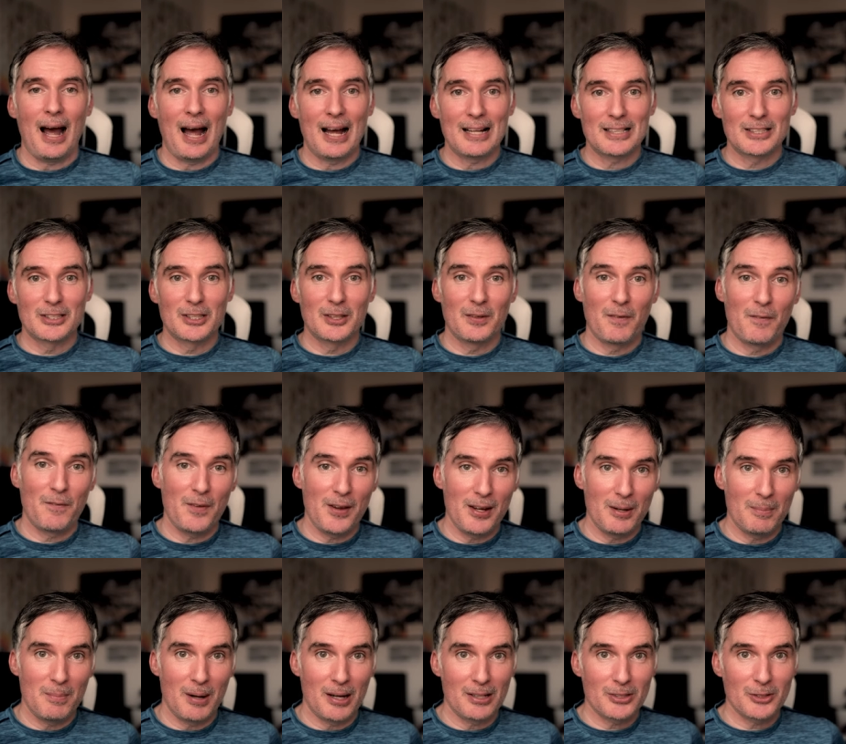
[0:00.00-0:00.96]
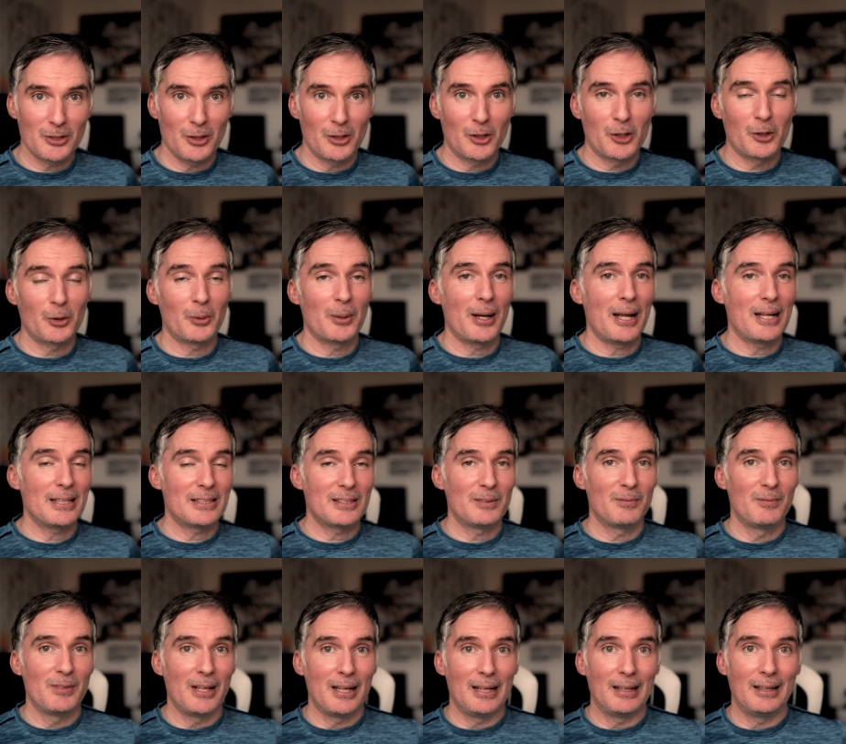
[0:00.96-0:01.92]
And to feed my sort of
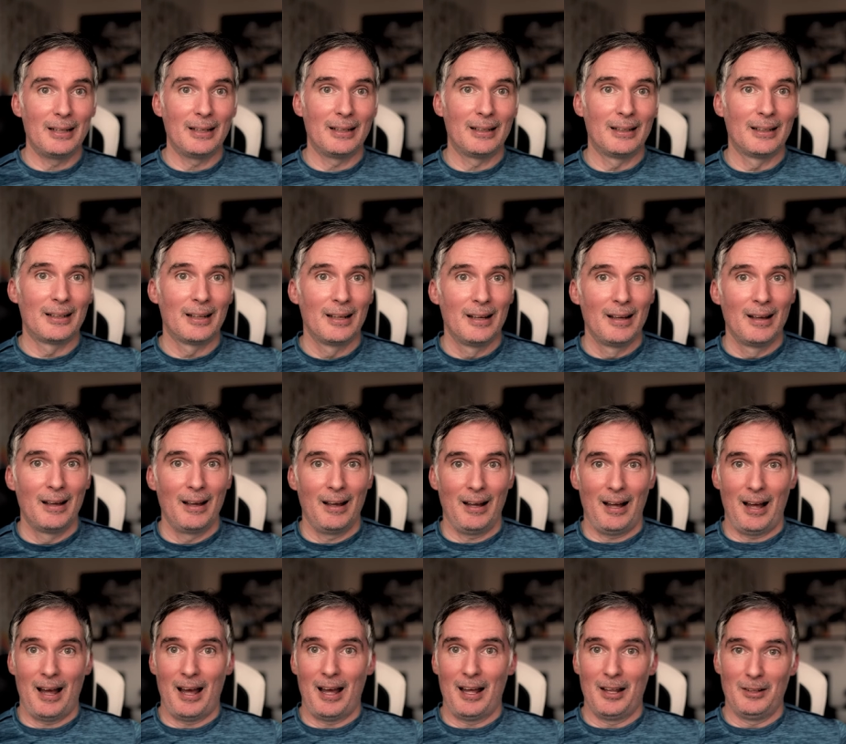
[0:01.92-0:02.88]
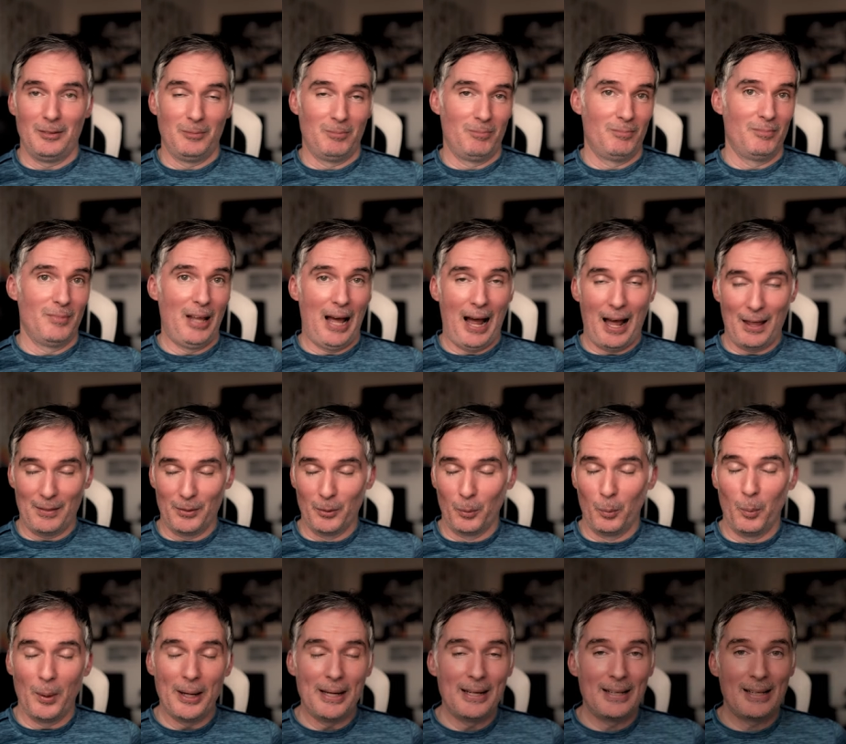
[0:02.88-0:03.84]
creative needing, at the
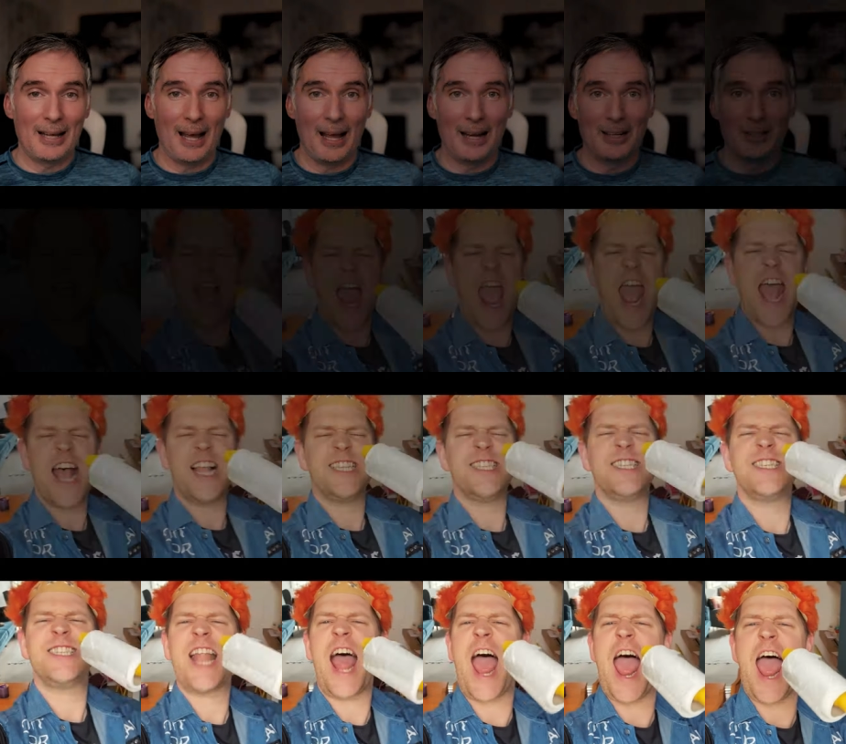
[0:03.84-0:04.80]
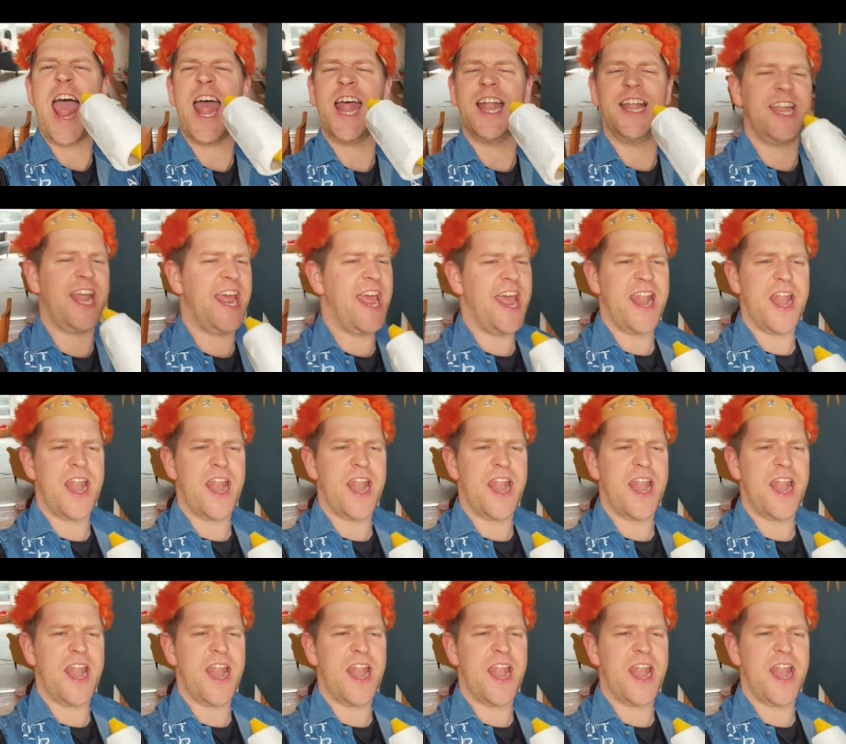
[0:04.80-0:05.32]
weekend, we rung around a few